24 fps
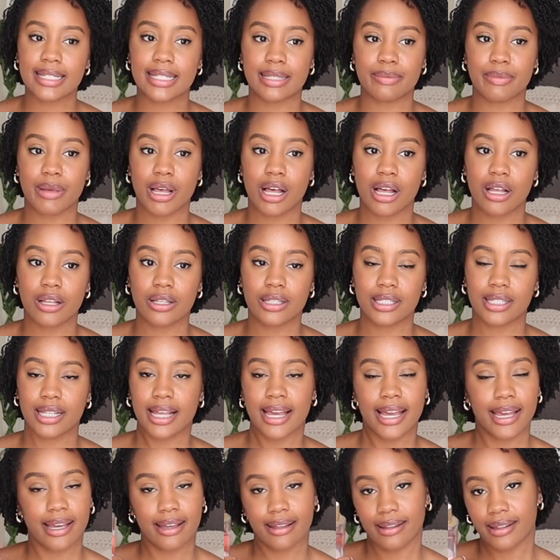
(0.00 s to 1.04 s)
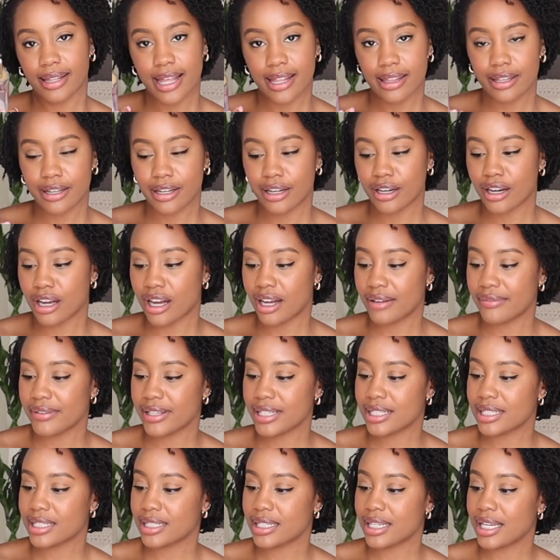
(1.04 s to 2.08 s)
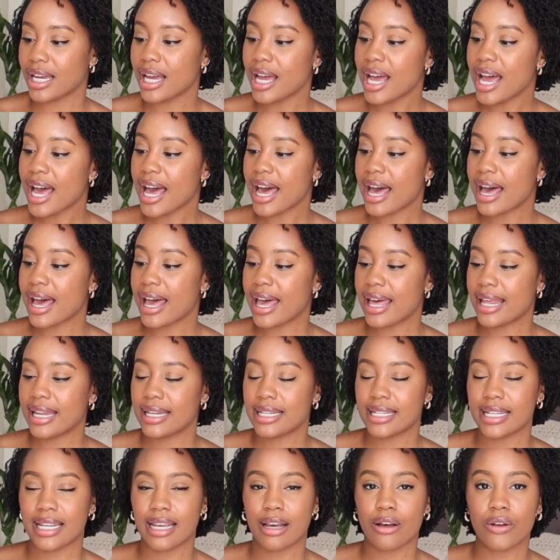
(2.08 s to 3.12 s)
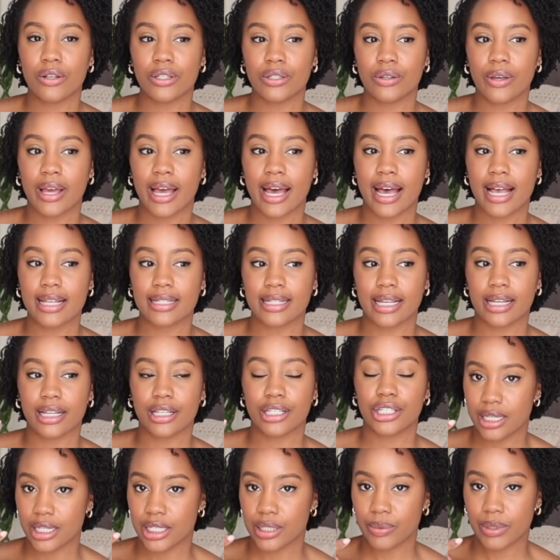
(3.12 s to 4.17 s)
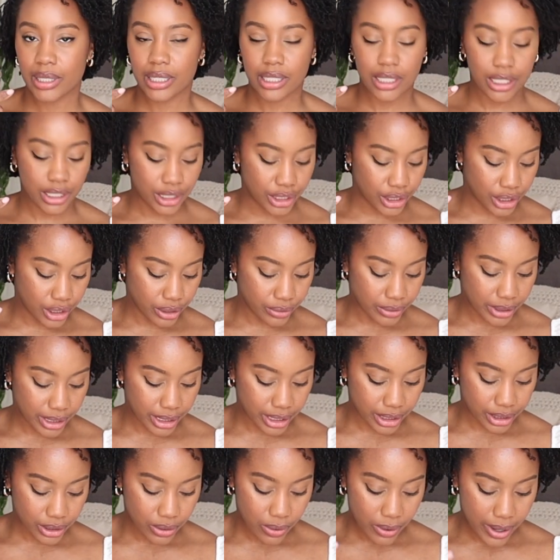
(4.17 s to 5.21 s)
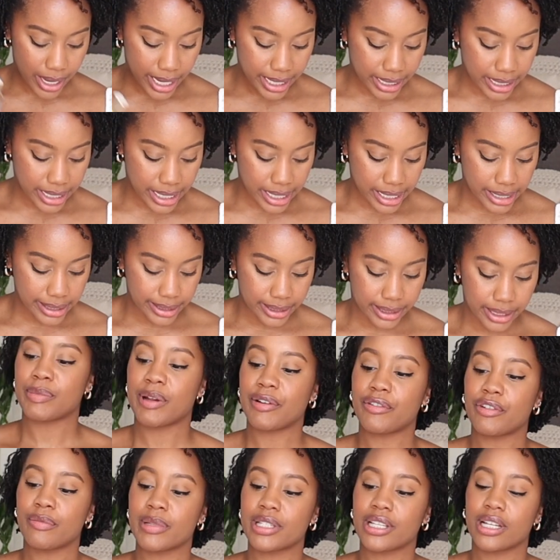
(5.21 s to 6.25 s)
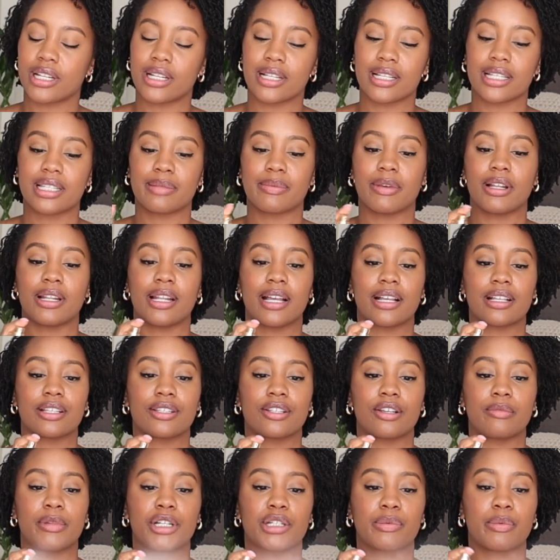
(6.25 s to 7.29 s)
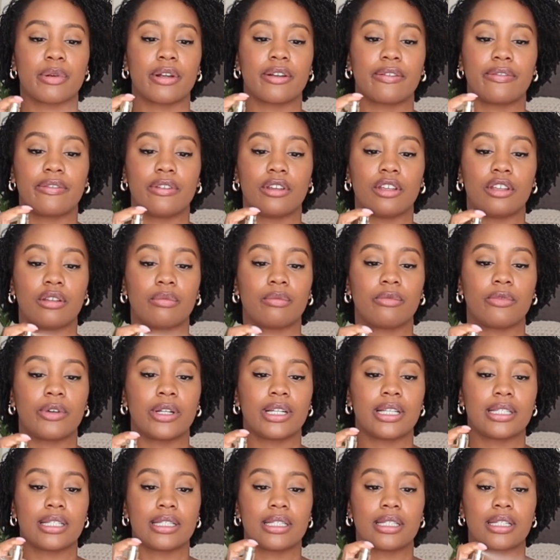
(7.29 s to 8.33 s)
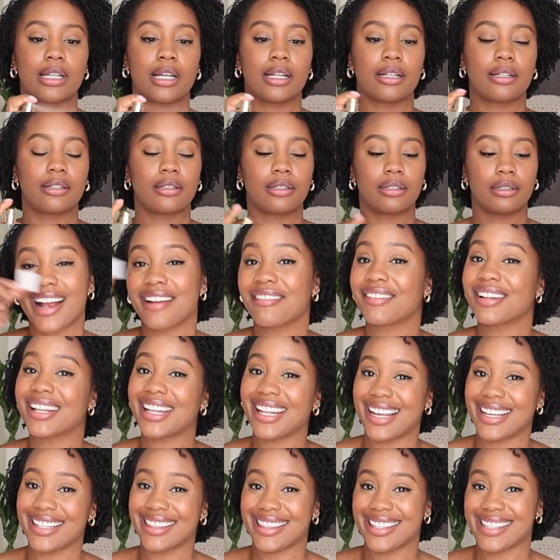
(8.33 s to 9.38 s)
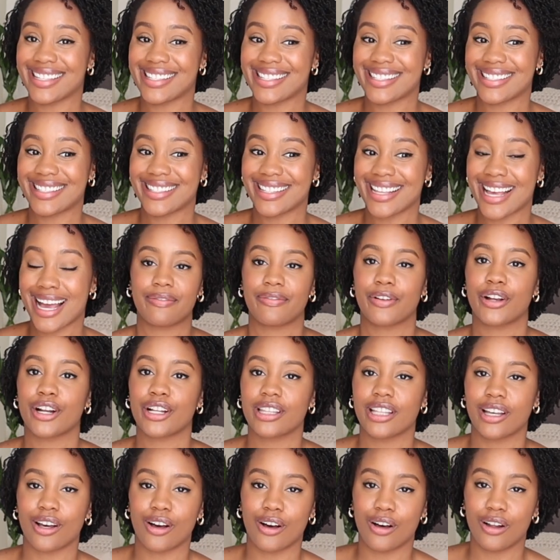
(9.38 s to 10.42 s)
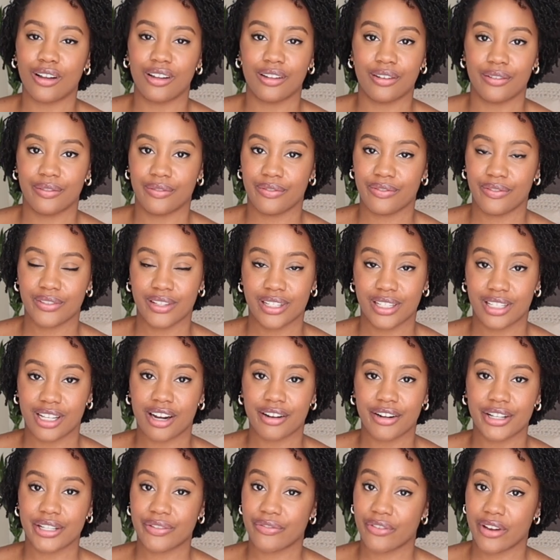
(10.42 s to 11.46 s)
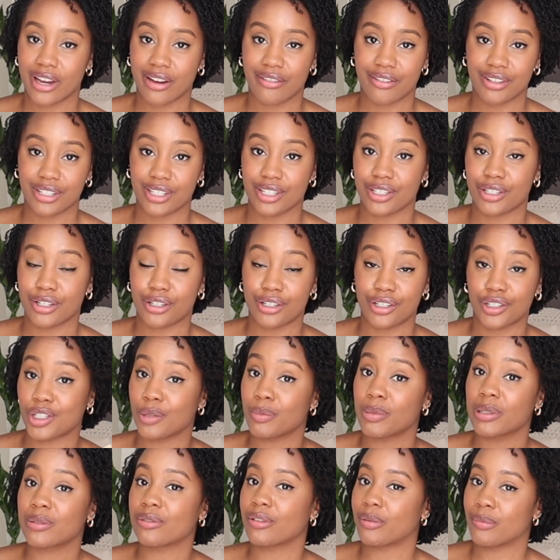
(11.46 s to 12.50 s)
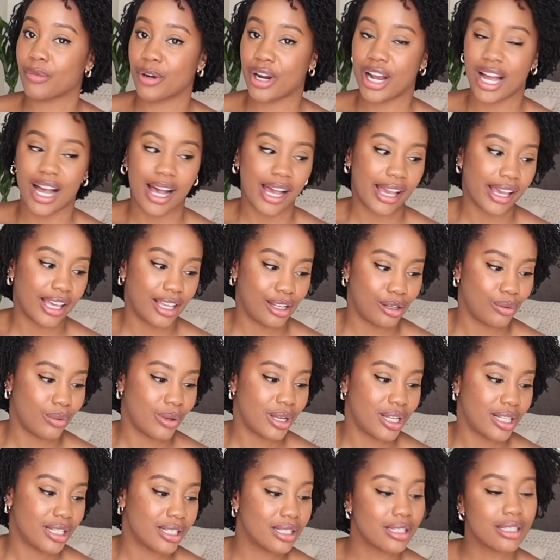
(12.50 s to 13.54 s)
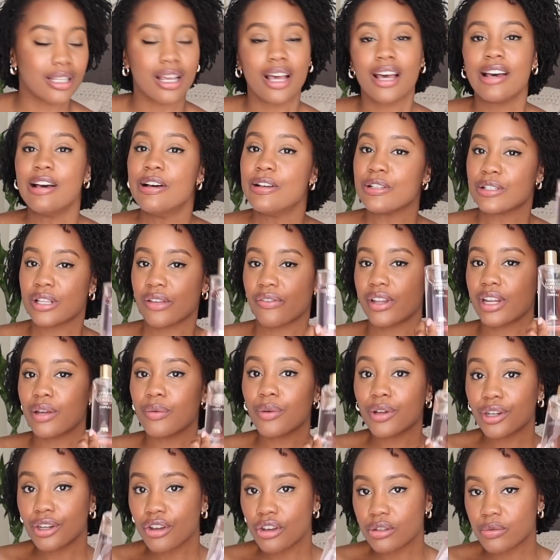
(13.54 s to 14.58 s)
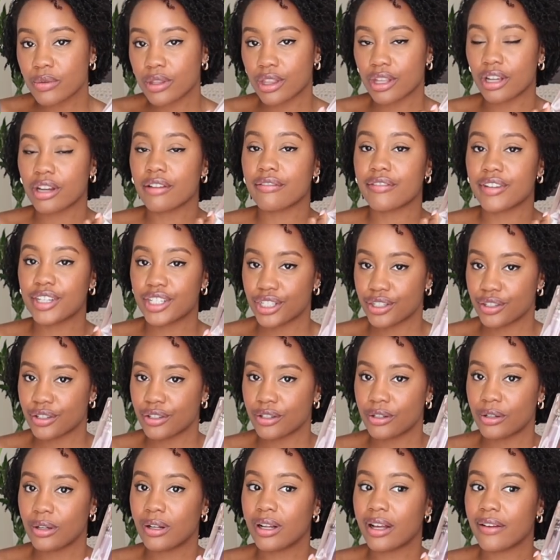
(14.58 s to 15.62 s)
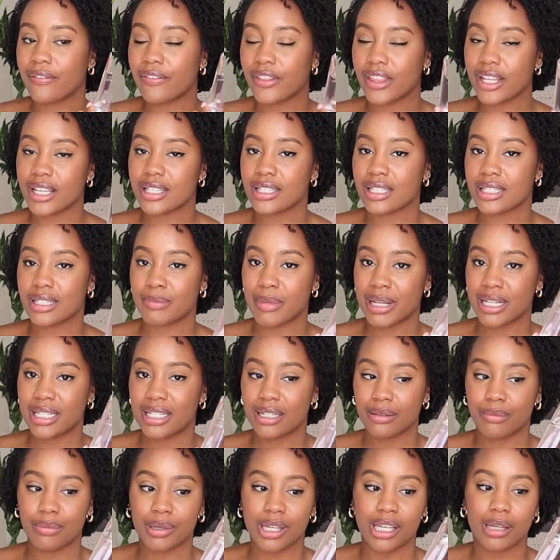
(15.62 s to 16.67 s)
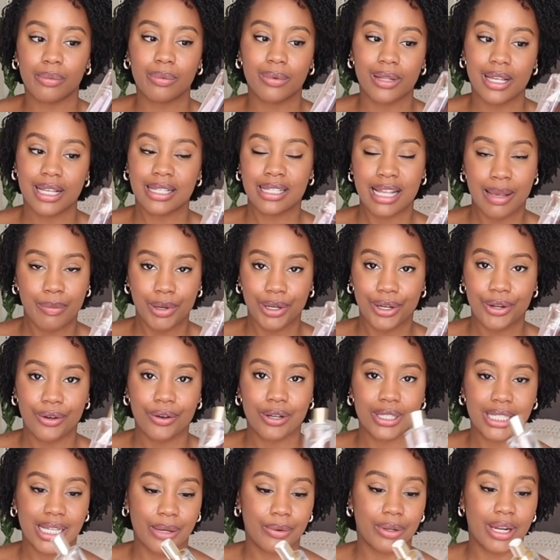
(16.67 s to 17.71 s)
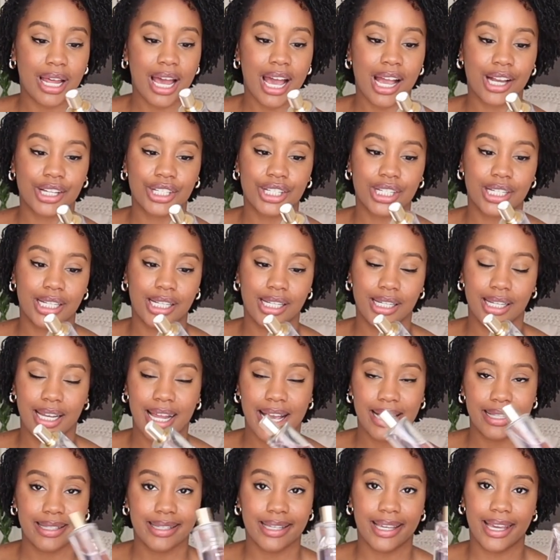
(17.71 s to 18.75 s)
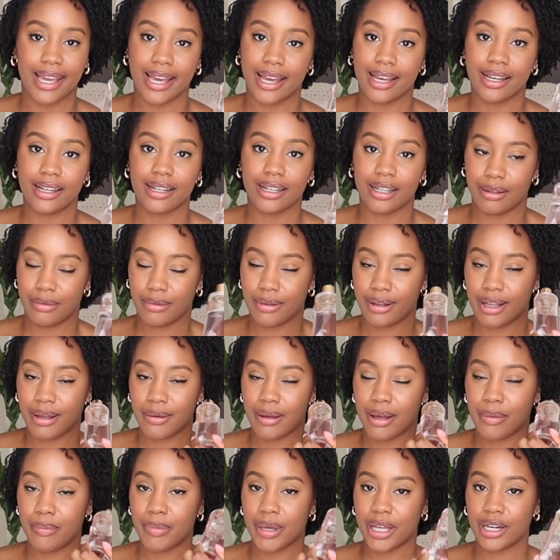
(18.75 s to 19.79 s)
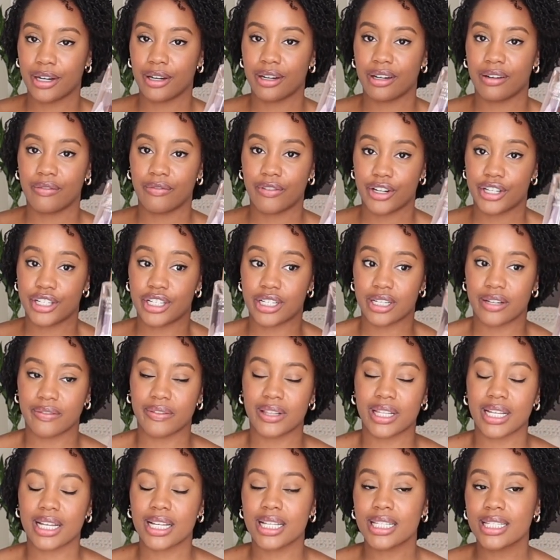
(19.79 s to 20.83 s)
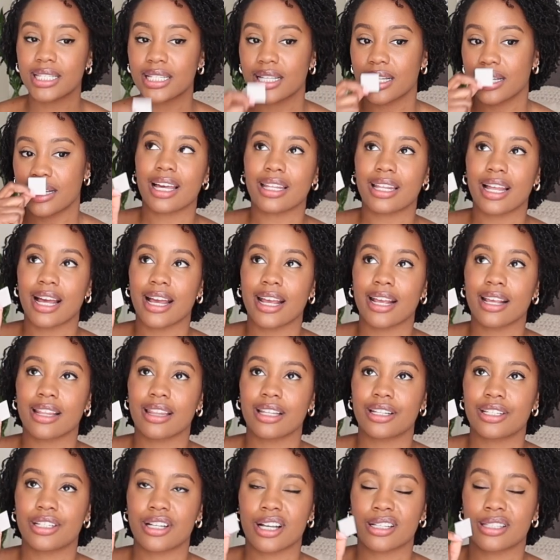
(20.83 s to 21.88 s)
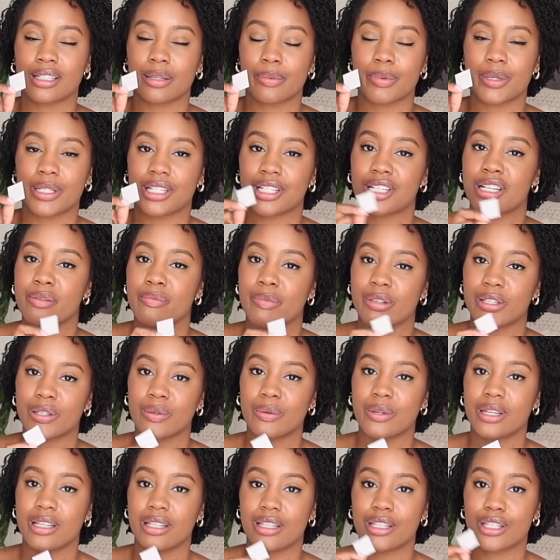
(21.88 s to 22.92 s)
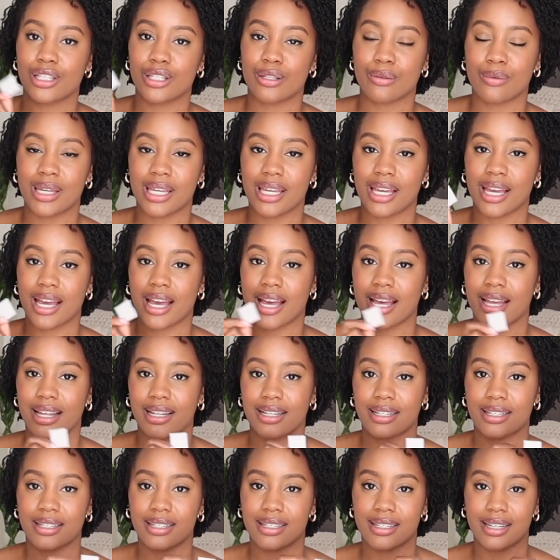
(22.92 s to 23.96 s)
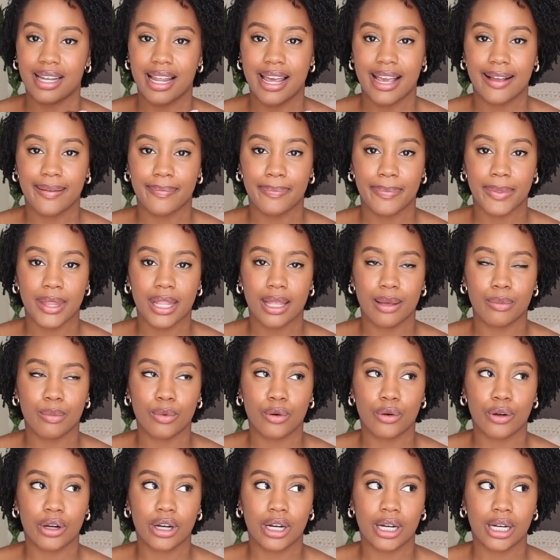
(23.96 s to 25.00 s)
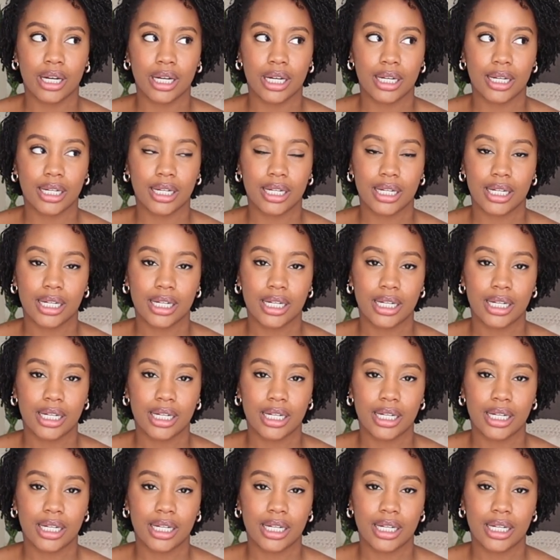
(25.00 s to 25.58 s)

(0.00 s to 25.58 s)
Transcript: smells like leather, obviously, and it also has like a sweetness to it that's quite nice. My room is gonna smell like so much perfume when this is done. I really like this. I've heard that all of Zara's fragrances are dupes for more high-end ones. So if anyone knows what the original of this is meant to be, please let me know because I would actually like to get a better version of this. I like the juxtaposition between sweet and like a more,